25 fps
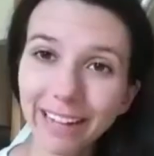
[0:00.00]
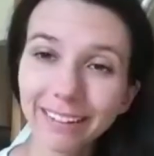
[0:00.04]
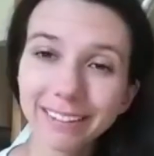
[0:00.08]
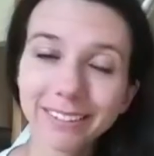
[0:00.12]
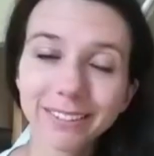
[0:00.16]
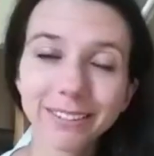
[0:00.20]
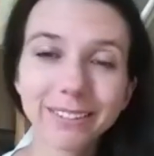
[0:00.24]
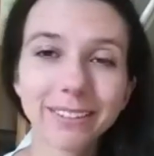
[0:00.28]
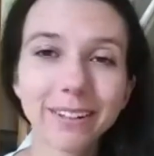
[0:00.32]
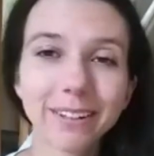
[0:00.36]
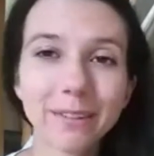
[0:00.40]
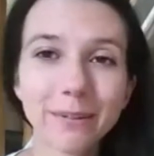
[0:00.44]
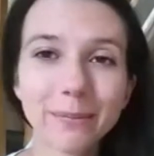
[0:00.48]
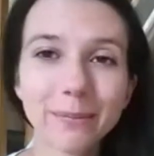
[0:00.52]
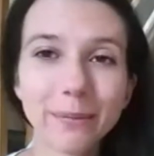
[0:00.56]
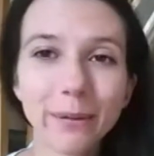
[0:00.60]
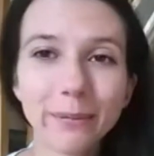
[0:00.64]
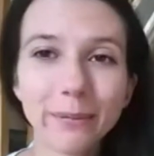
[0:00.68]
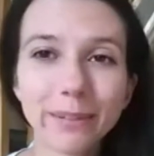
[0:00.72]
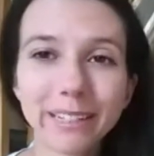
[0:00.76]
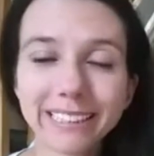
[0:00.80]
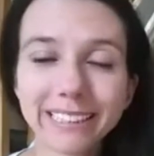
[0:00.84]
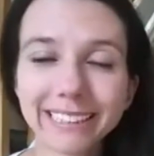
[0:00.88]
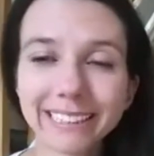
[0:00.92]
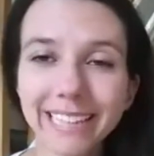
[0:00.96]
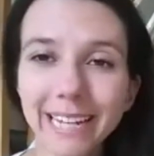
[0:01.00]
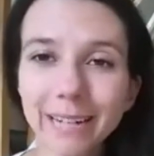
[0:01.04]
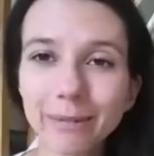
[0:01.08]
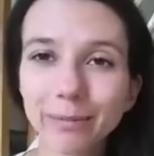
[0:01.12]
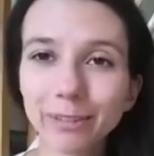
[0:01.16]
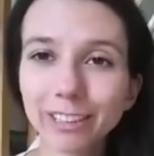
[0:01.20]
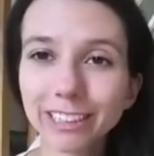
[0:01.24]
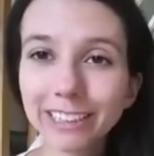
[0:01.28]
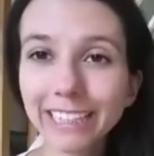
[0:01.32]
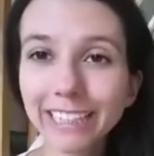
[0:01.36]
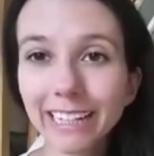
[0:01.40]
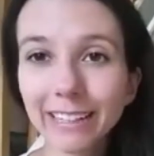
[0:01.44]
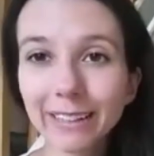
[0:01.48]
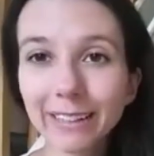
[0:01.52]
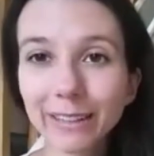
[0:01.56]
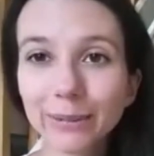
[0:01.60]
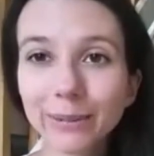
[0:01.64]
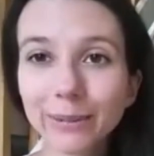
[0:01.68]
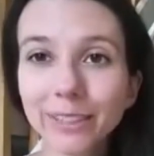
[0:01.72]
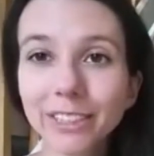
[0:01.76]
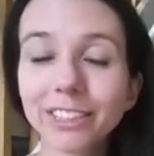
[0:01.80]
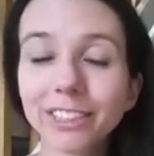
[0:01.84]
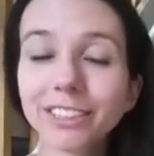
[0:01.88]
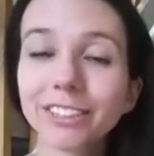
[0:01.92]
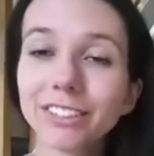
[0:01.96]
back to another Moment in Time with Taylor.
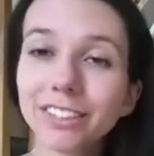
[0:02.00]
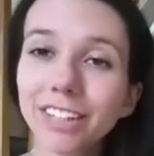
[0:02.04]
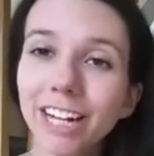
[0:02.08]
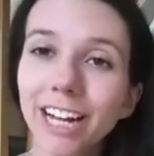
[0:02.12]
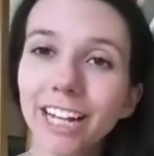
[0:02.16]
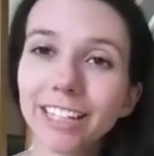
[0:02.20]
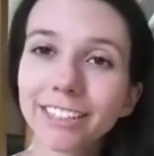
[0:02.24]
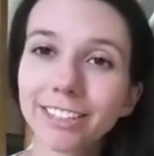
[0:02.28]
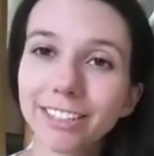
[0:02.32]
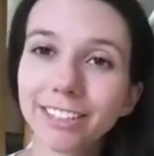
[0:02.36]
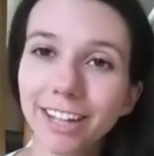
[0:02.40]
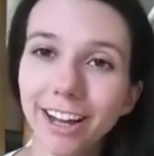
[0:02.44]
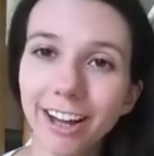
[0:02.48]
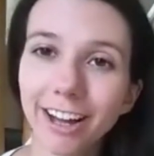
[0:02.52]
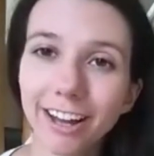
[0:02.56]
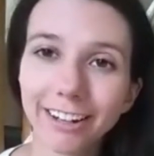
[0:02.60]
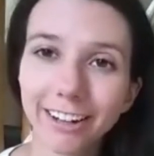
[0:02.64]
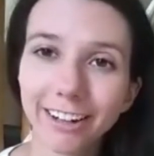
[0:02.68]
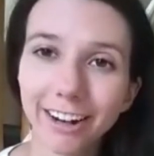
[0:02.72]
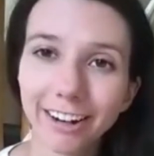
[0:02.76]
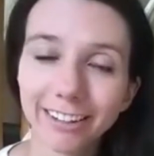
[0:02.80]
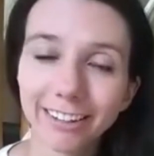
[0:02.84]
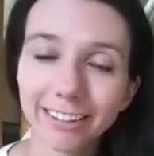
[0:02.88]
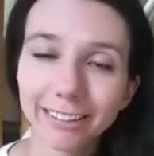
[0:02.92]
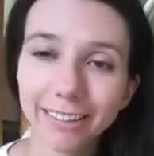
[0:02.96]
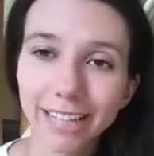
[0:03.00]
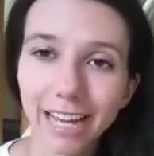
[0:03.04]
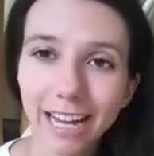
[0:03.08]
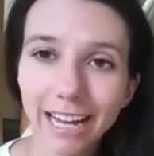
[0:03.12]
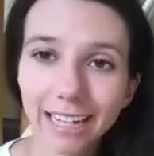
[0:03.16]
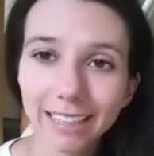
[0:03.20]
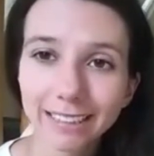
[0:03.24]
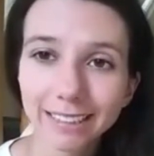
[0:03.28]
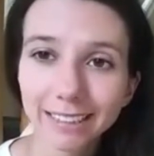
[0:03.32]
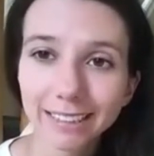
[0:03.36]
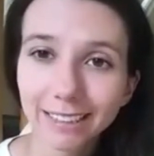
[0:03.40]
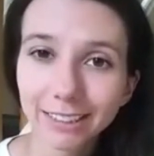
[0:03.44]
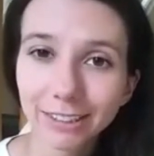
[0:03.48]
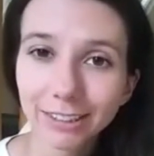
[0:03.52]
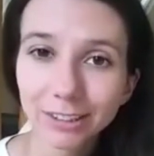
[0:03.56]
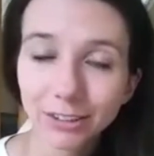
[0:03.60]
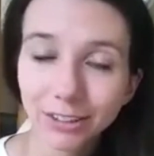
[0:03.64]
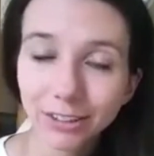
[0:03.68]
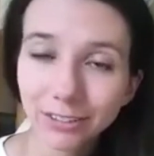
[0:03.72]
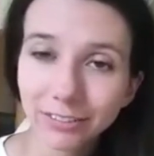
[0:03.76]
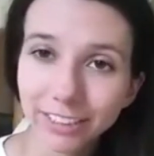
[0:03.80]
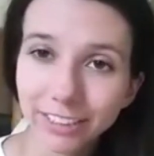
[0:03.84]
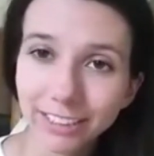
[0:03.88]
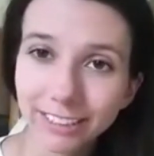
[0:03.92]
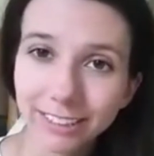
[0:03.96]
We just crashed on our last
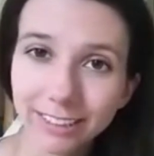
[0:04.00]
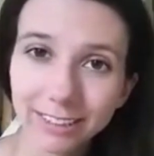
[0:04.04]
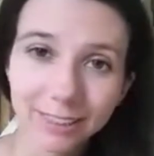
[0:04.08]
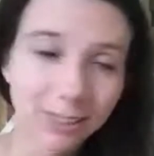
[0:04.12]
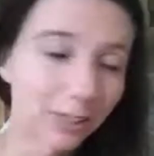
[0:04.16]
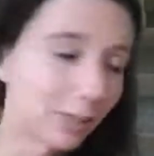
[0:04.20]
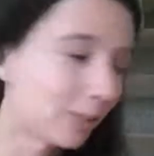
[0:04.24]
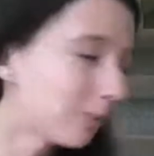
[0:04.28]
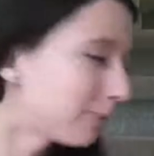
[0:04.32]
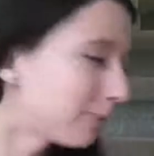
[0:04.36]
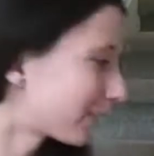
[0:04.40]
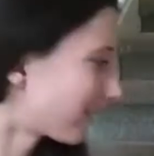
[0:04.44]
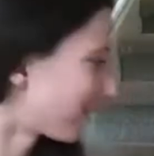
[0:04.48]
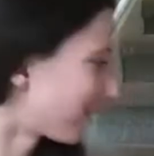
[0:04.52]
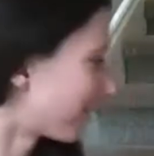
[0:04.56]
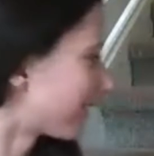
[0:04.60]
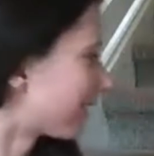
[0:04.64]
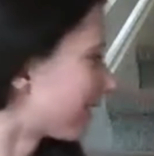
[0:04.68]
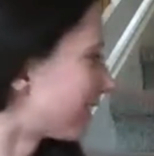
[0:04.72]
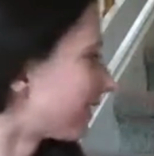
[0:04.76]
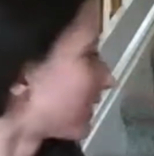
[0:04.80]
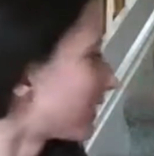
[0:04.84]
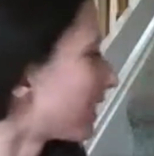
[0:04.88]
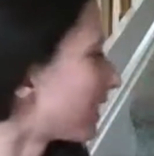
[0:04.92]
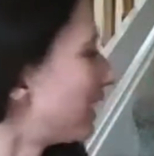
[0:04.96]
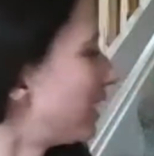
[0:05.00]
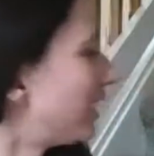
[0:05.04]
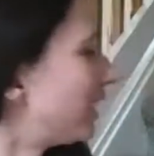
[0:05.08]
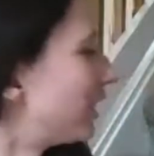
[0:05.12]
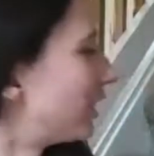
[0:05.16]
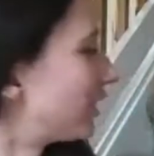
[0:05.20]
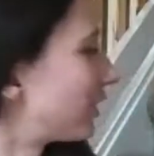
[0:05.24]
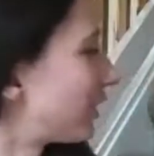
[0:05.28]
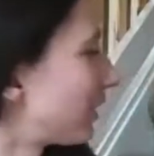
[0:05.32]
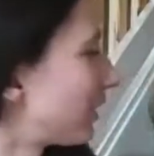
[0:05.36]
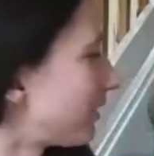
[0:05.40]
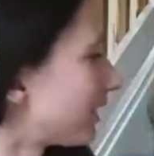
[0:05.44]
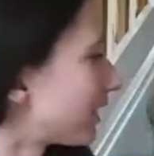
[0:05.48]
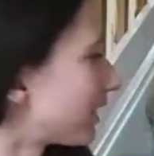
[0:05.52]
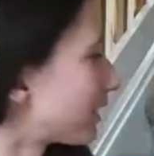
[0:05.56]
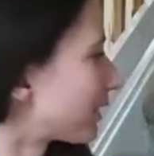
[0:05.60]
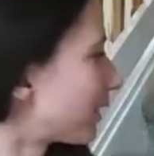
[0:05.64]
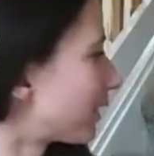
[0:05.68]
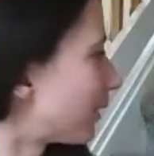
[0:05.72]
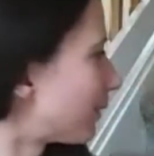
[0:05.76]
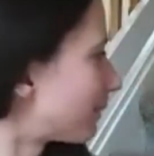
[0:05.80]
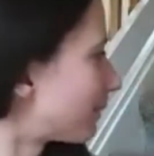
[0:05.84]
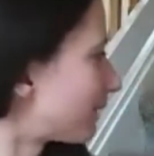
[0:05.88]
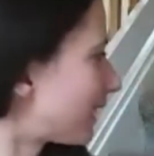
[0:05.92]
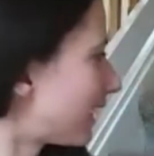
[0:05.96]
Trivia Scope, so this is Trivia
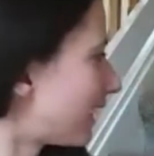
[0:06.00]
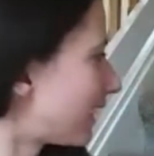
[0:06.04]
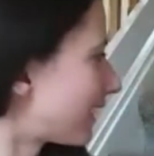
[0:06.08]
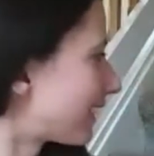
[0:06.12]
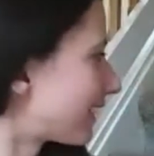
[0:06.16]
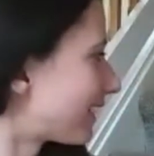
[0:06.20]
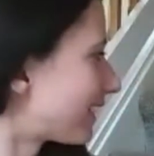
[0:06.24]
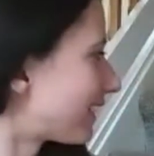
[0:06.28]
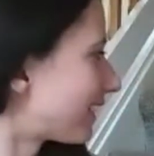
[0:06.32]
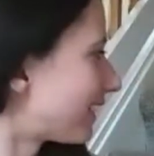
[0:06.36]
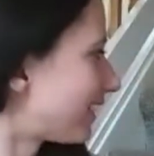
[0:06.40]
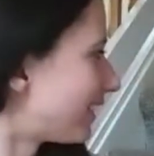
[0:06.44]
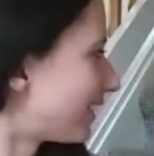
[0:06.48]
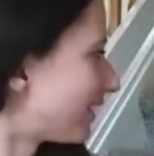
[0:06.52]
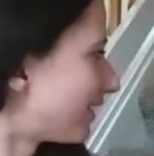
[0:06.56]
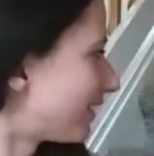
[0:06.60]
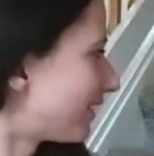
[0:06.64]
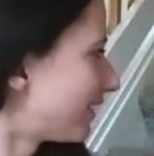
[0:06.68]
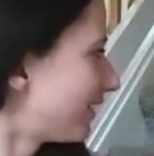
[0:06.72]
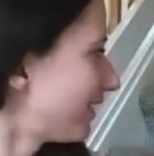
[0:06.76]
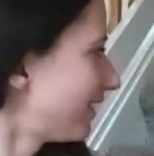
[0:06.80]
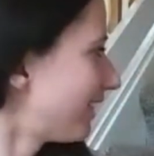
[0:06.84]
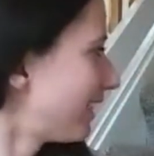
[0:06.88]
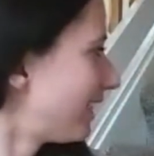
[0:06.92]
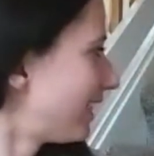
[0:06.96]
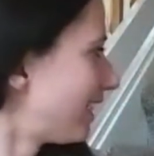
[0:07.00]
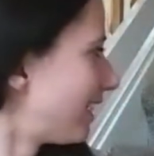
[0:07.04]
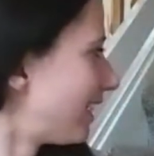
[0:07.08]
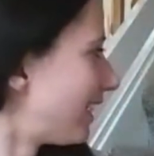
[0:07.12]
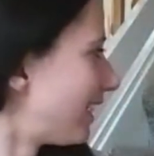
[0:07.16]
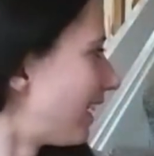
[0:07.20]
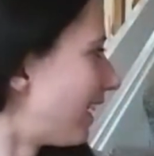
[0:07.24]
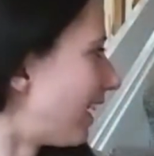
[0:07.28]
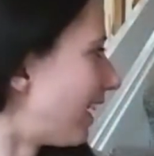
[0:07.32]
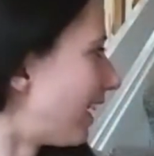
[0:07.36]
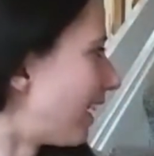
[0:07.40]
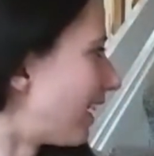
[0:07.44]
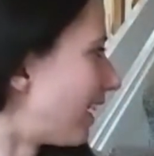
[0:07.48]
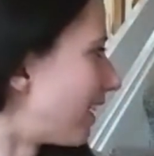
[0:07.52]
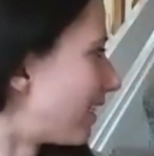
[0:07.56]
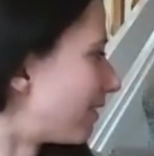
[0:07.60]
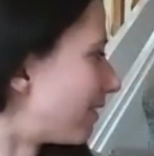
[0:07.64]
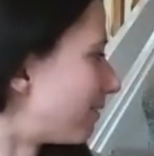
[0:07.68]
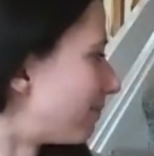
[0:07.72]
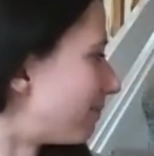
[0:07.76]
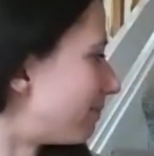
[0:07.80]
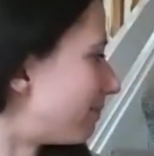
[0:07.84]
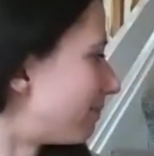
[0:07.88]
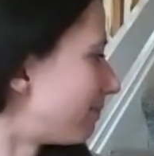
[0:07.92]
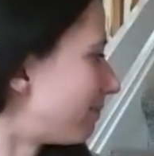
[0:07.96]
Scope Take 2. I
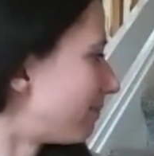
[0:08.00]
